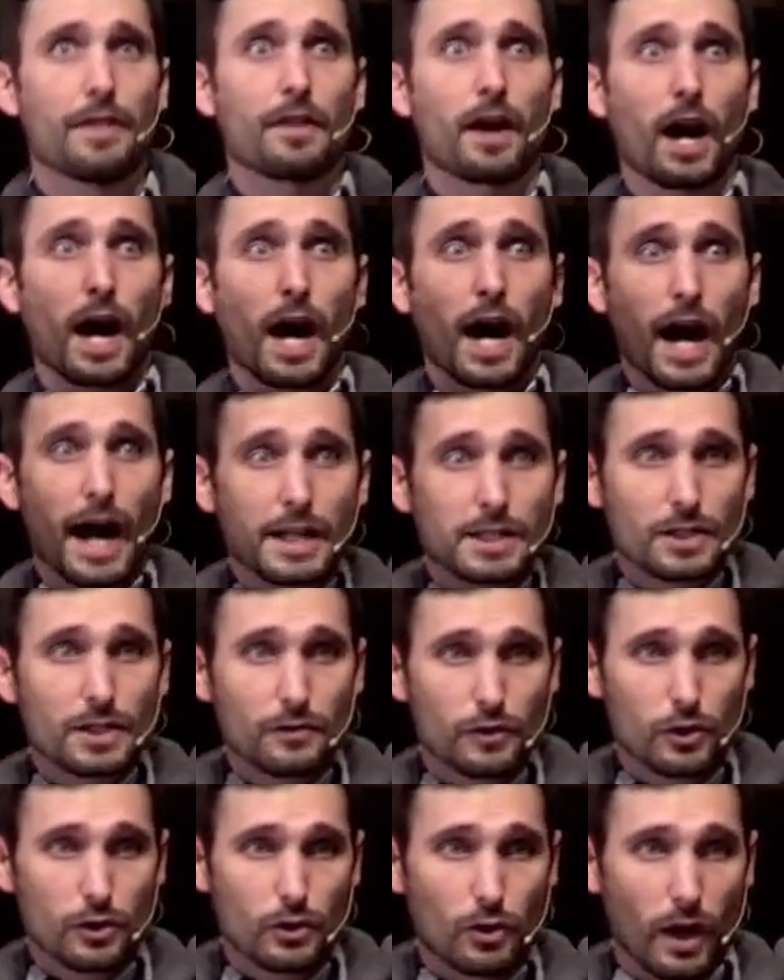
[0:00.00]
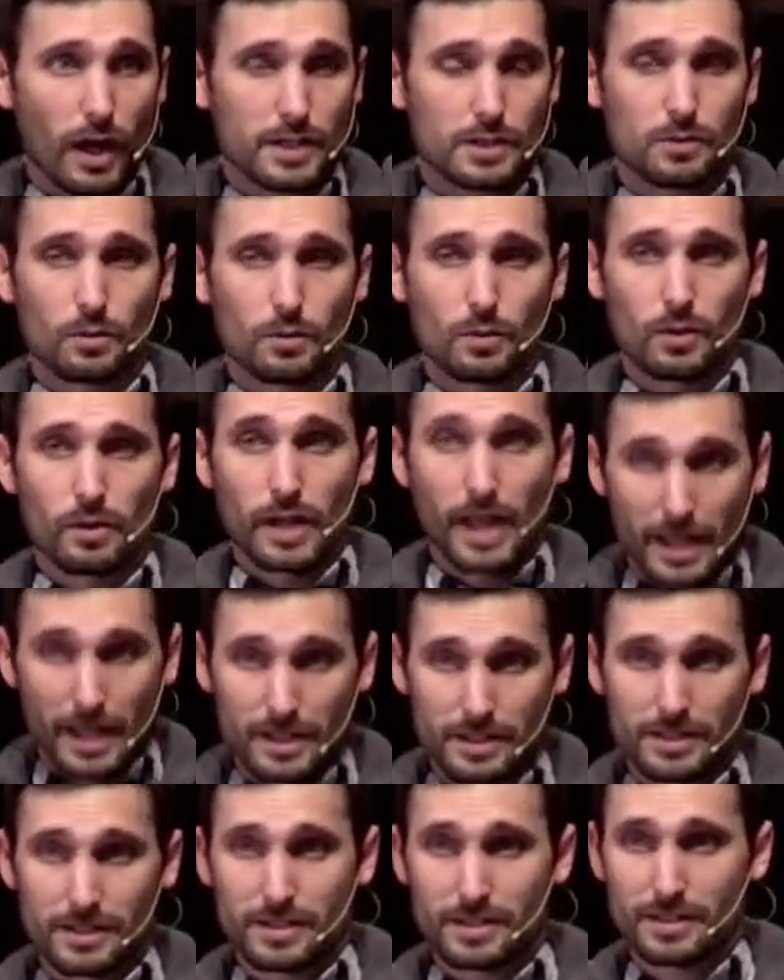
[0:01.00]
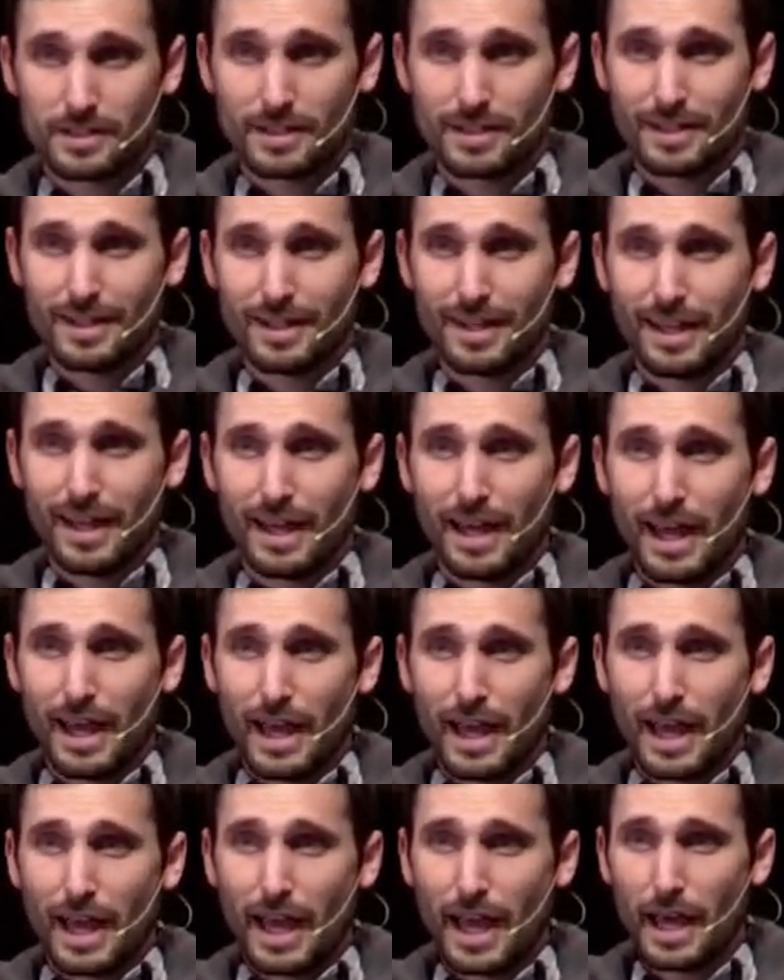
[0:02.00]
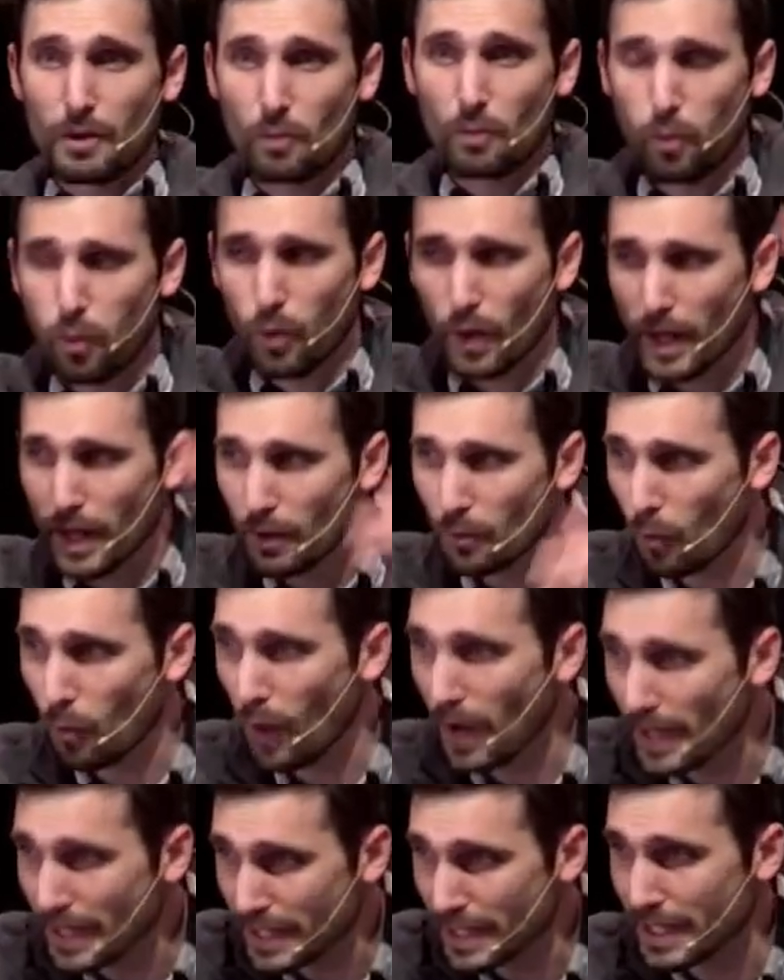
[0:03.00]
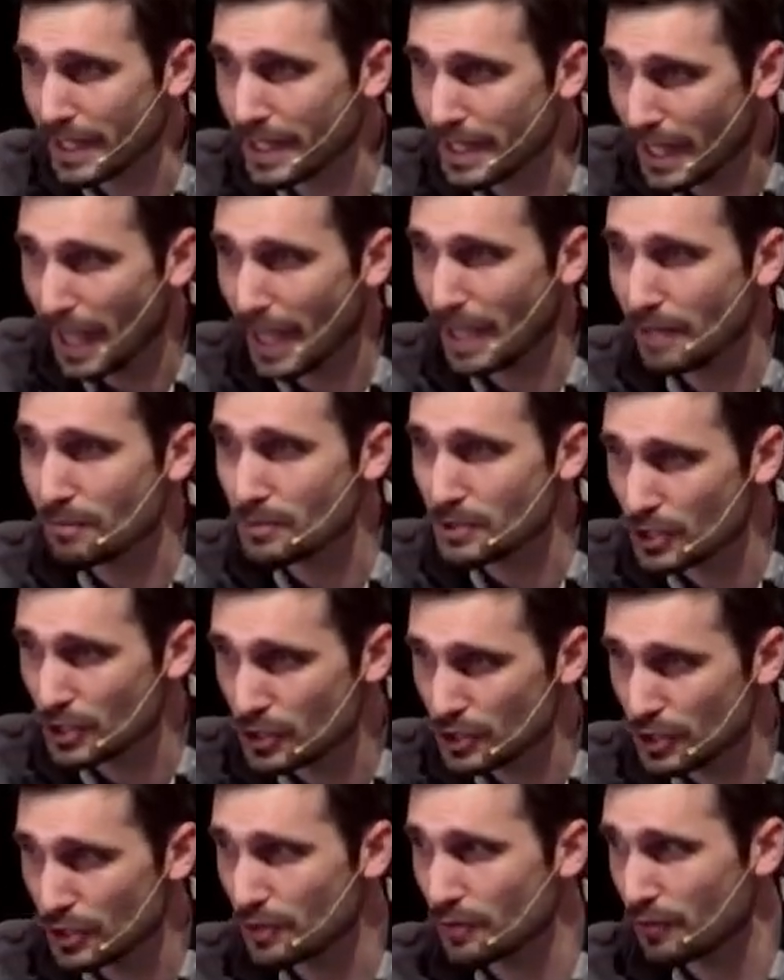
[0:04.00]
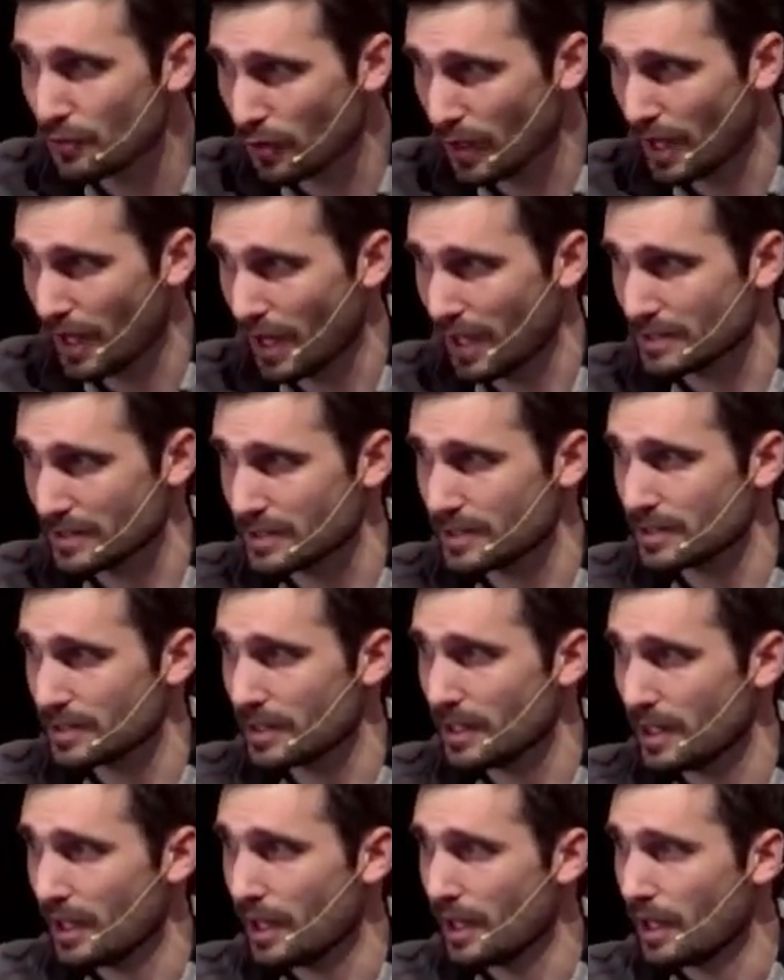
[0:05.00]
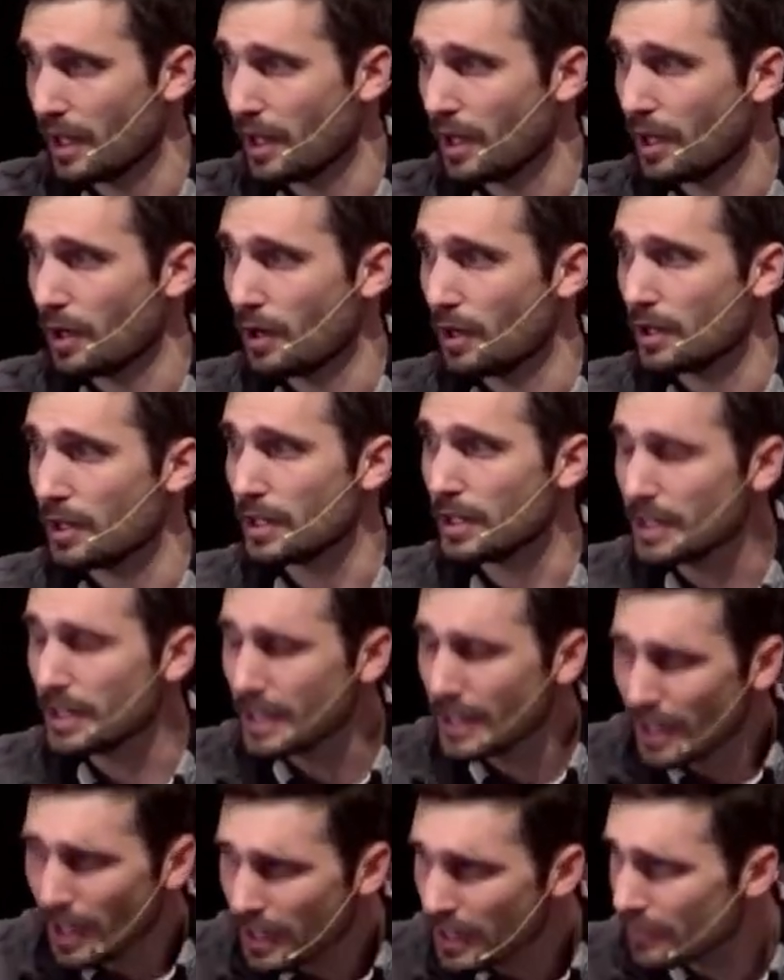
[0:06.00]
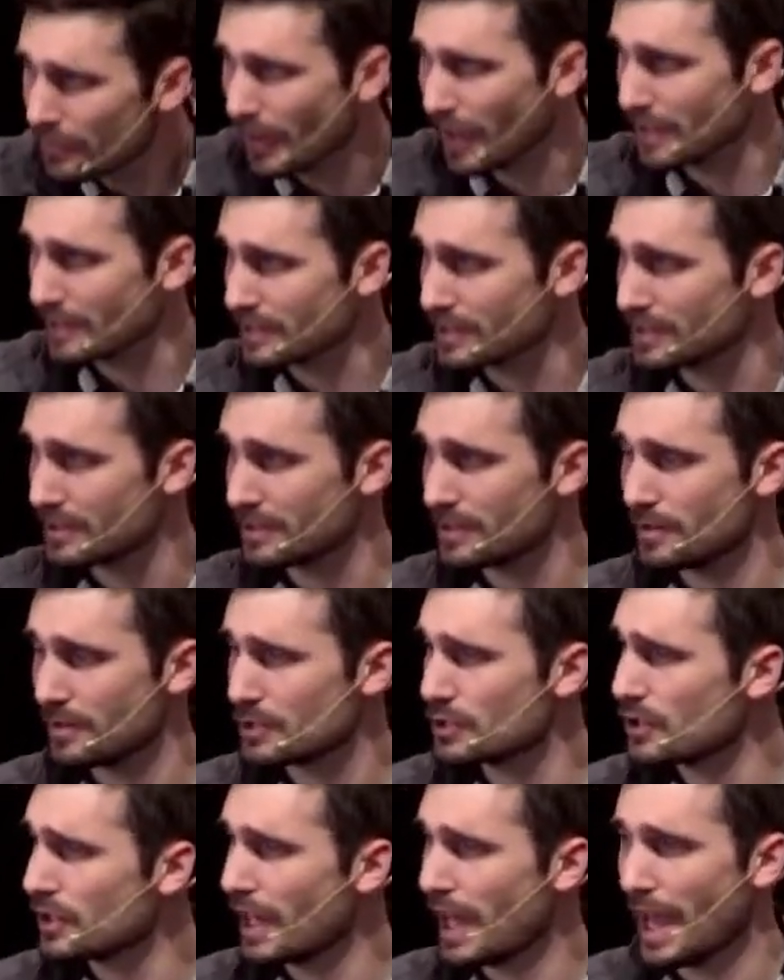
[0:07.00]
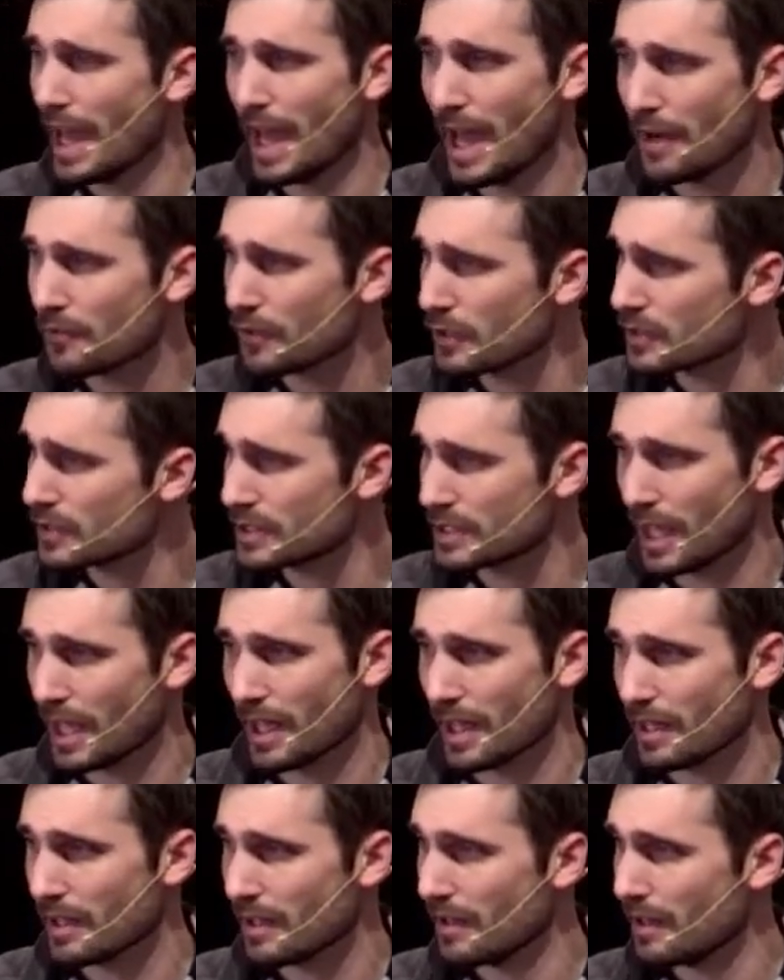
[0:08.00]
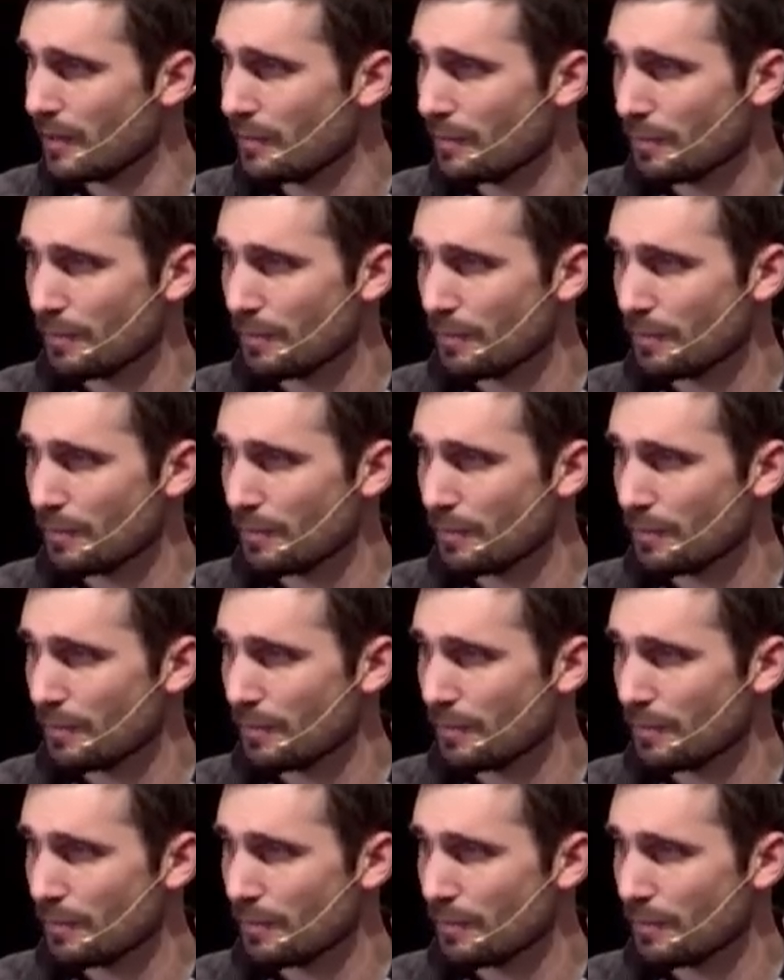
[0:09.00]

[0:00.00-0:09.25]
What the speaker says: and the heights of who Christ is, and what he came to do for us, none of us should ever say